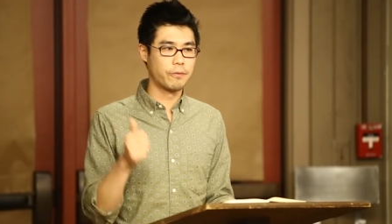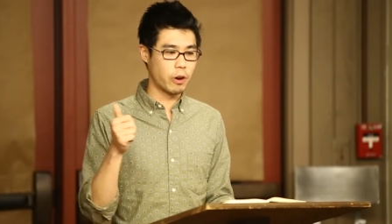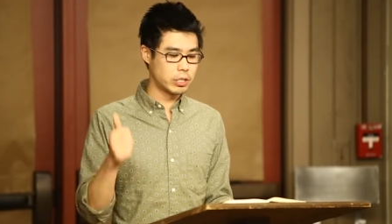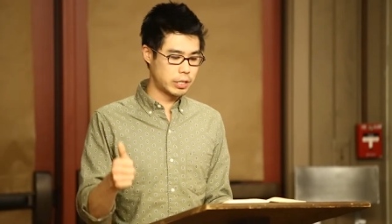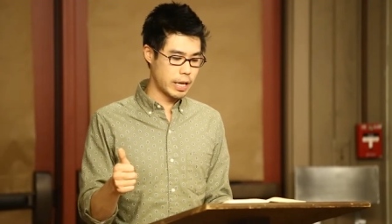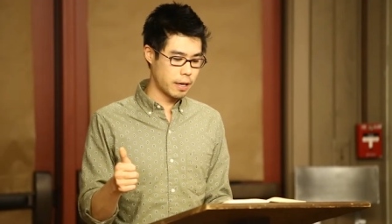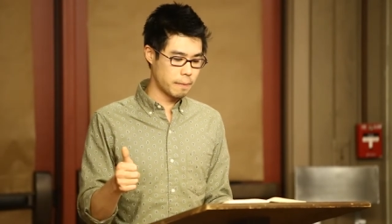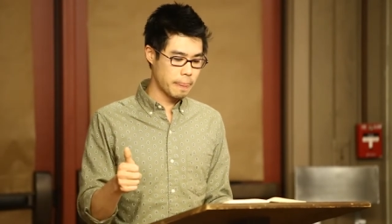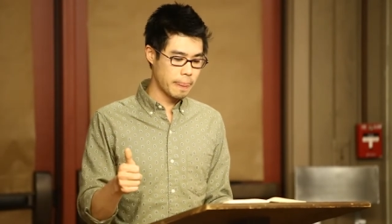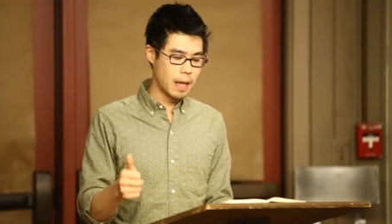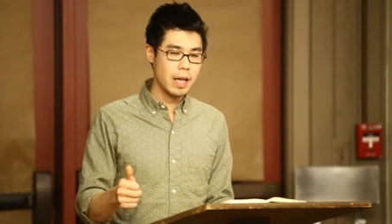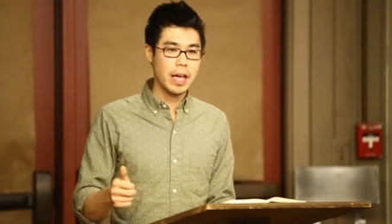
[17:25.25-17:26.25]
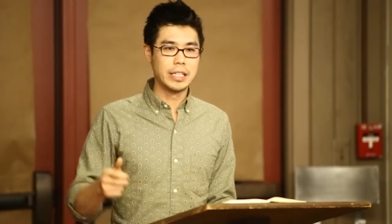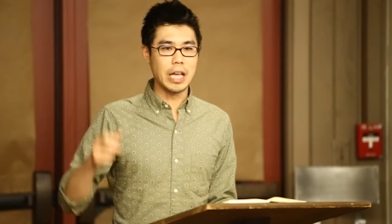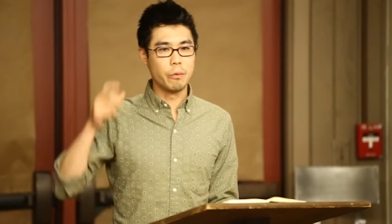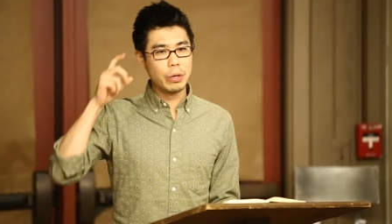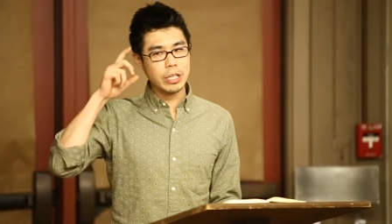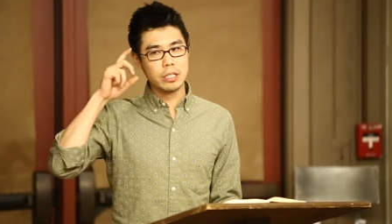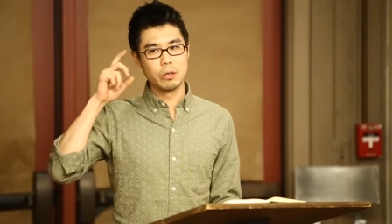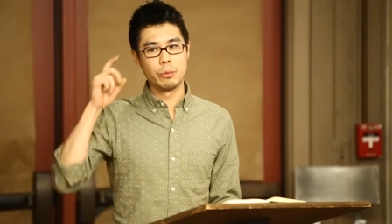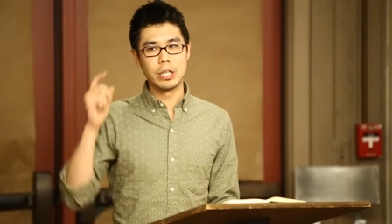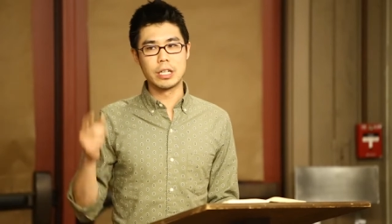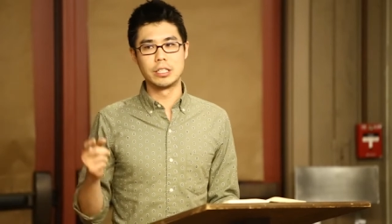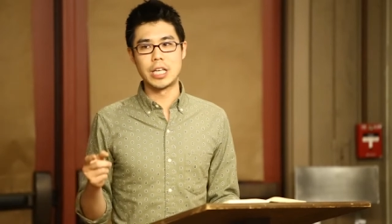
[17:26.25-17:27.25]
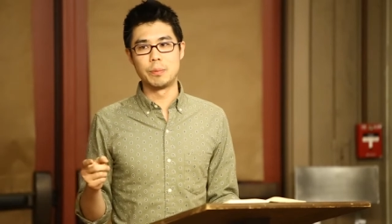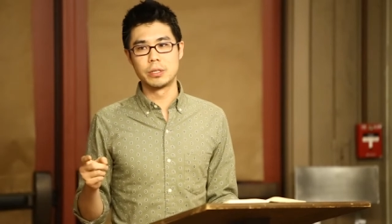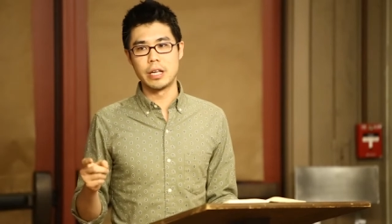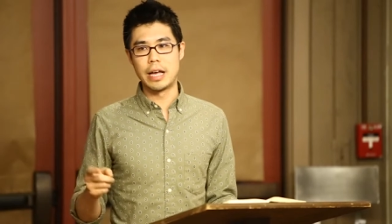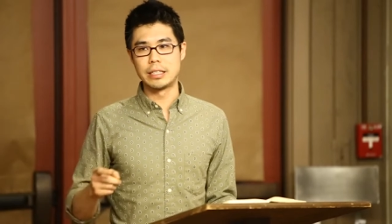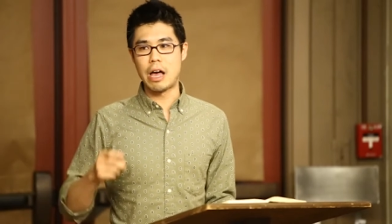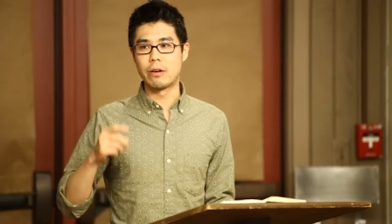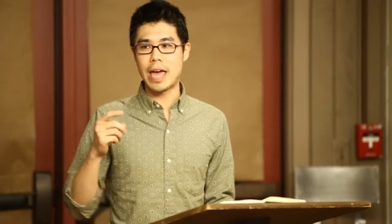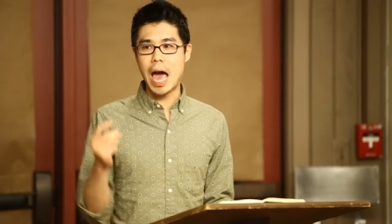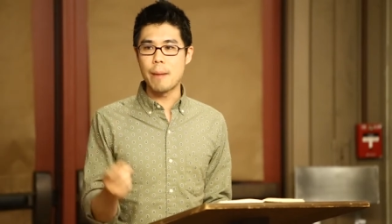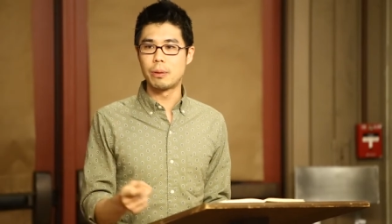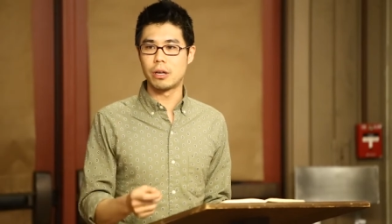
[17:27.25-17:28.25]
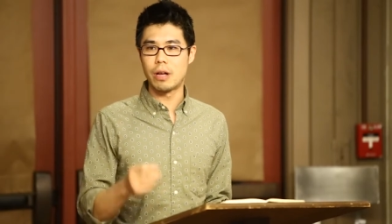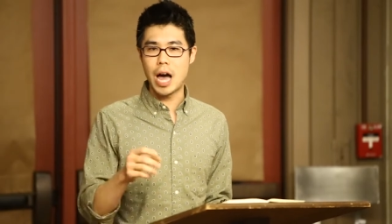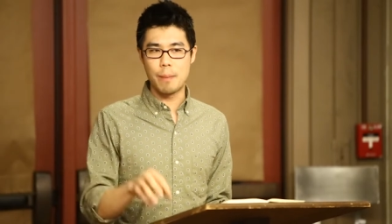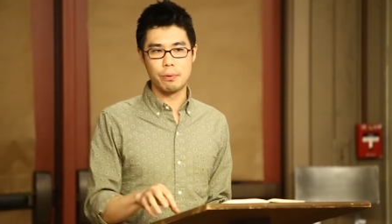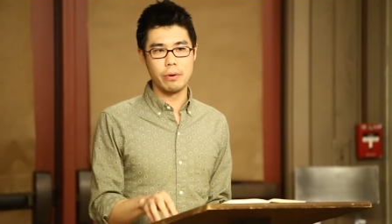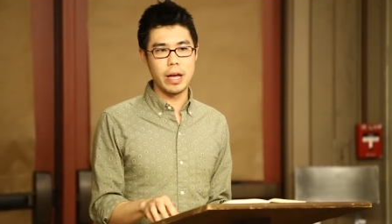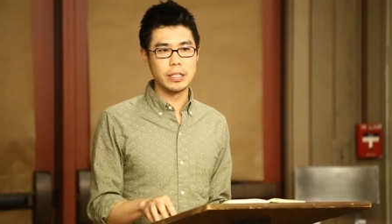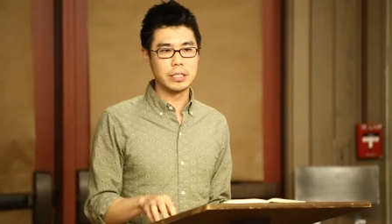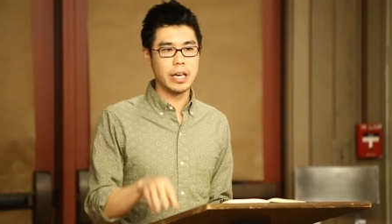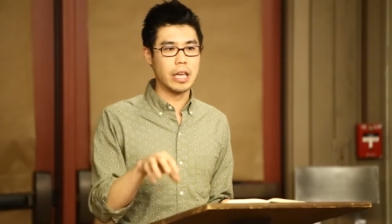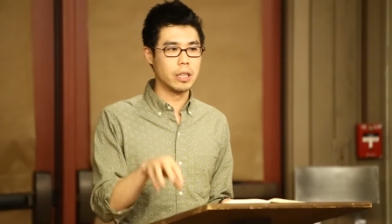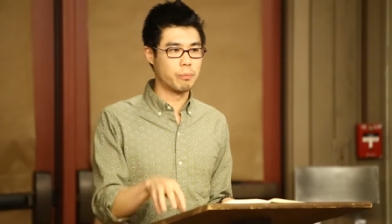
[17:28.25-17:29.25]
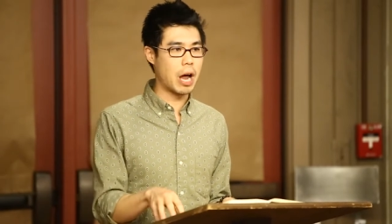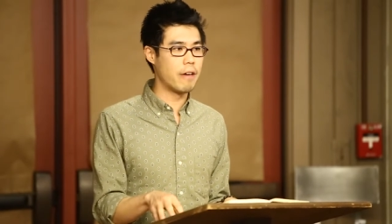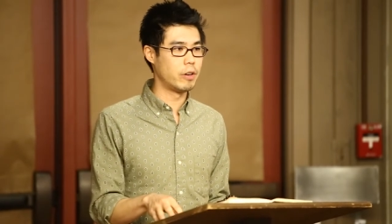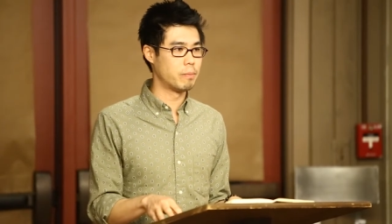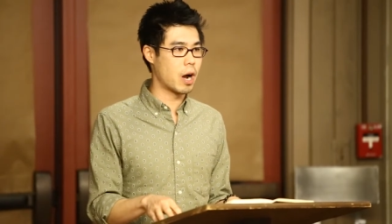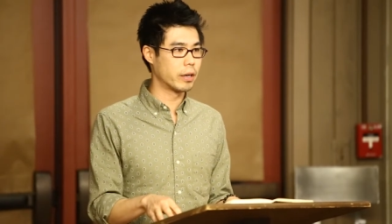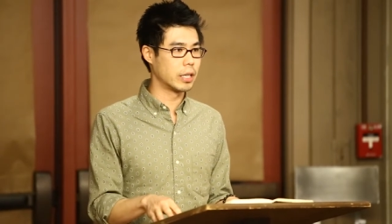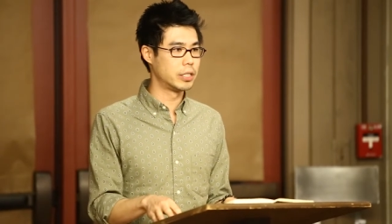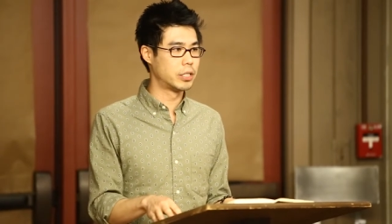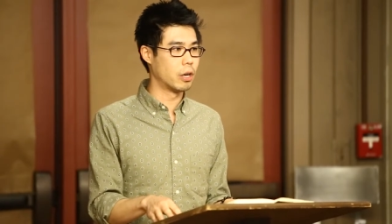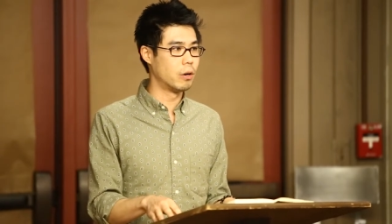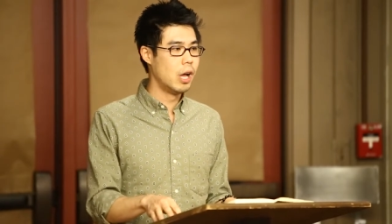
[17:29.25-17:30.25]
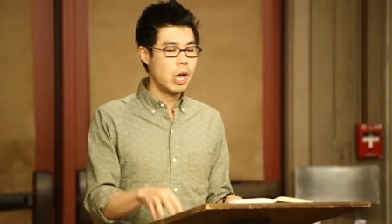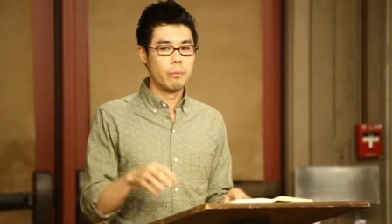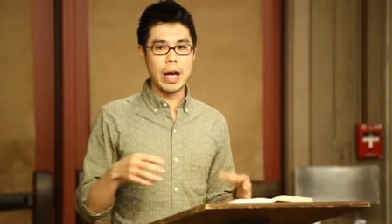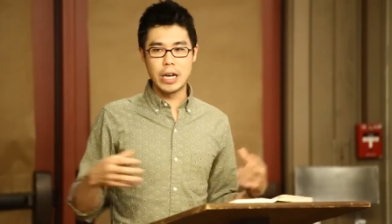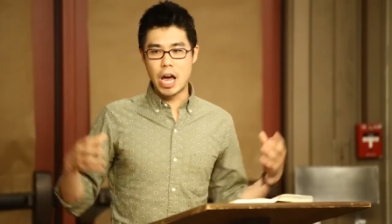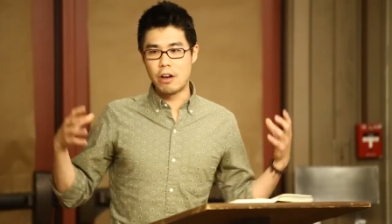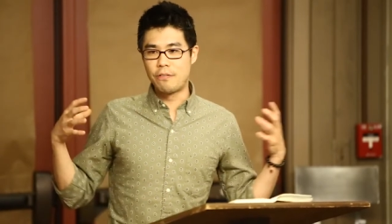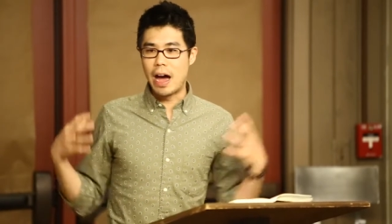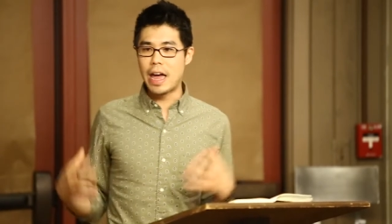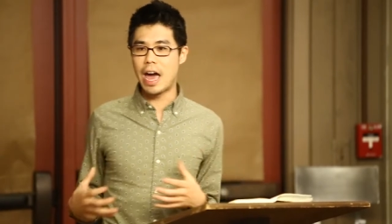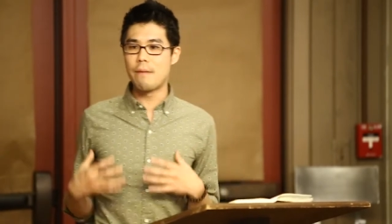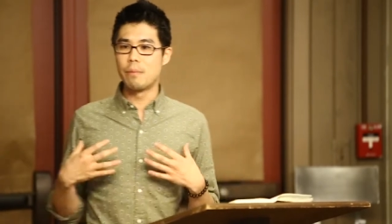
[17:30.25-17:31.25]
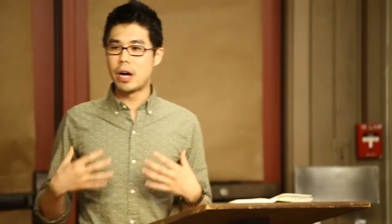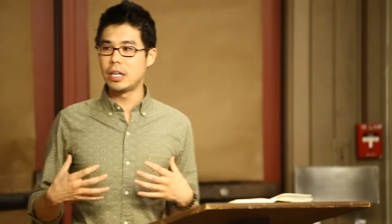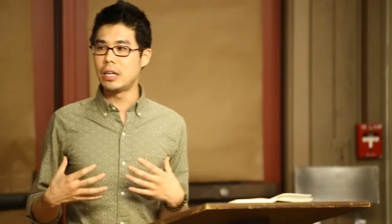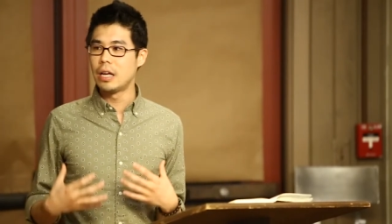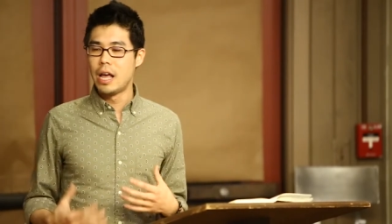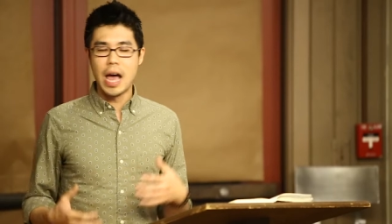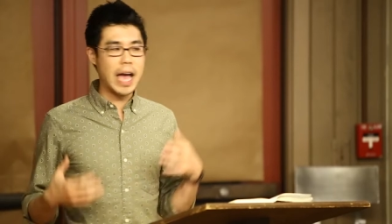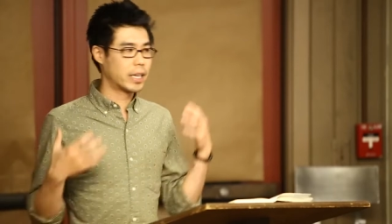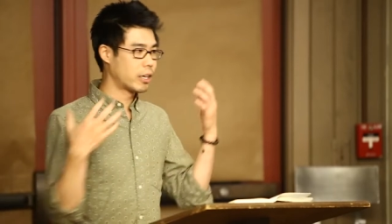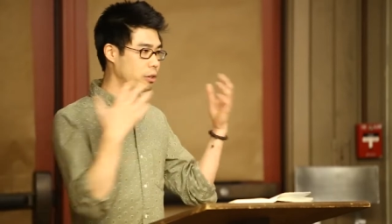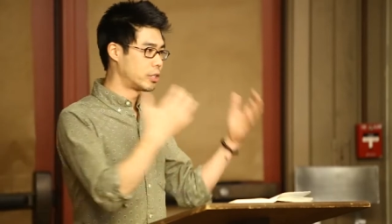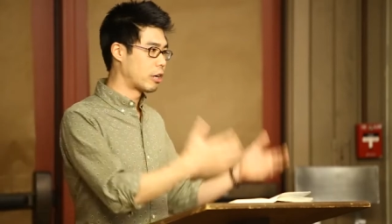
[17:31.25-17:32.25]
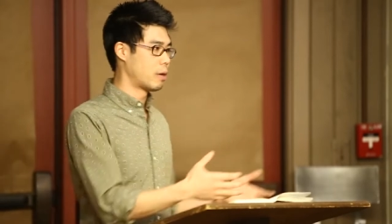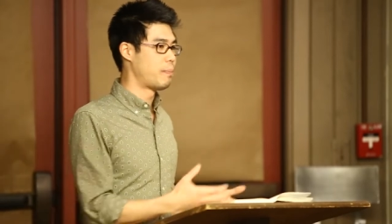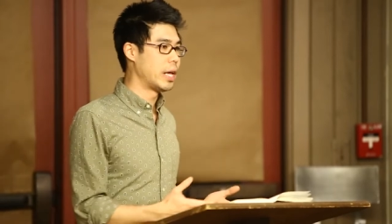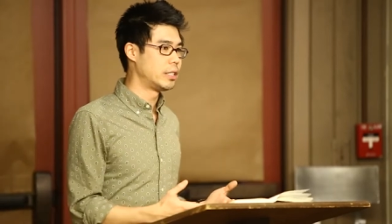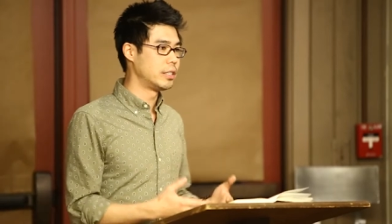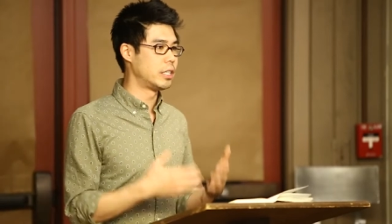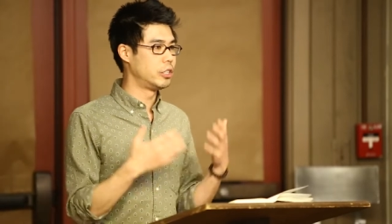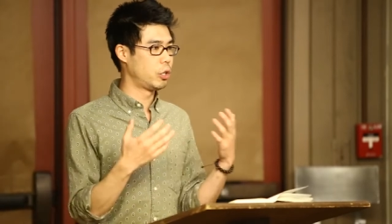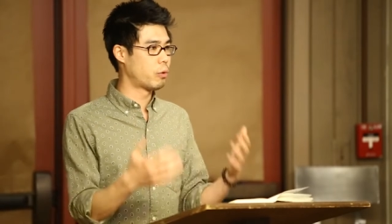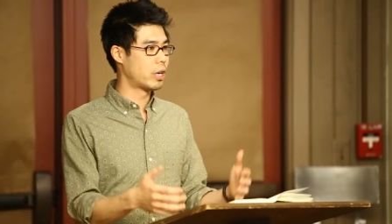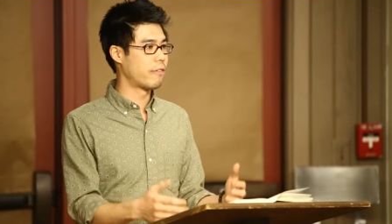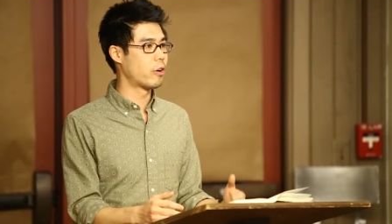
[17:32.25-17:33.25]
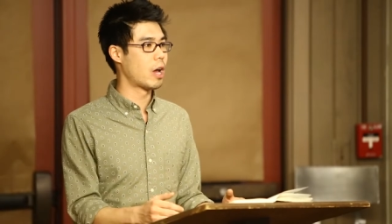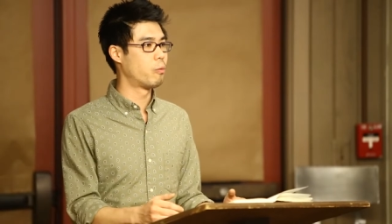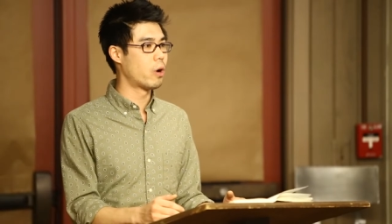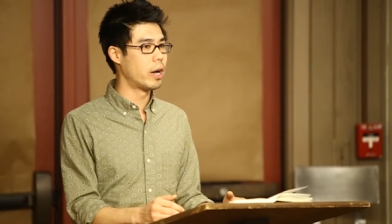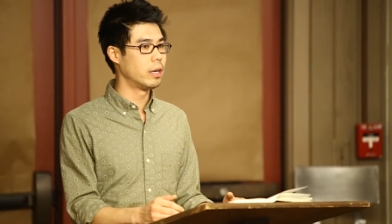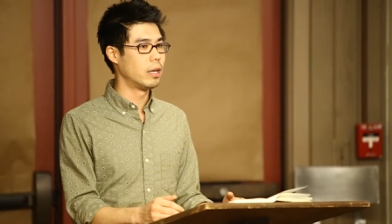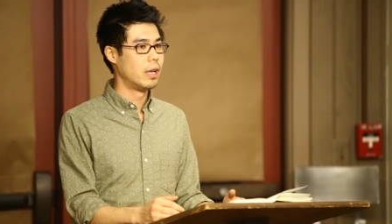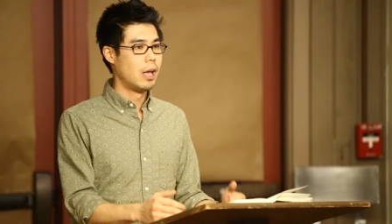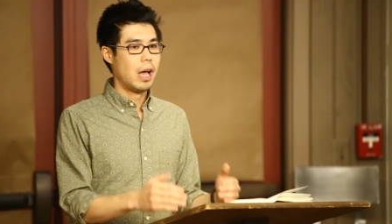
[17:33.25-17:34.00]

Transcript: The first thing is that we need to reconceptualize how capital operates in the private market. So right now, if I have money, I could go start a business and do whatever I want.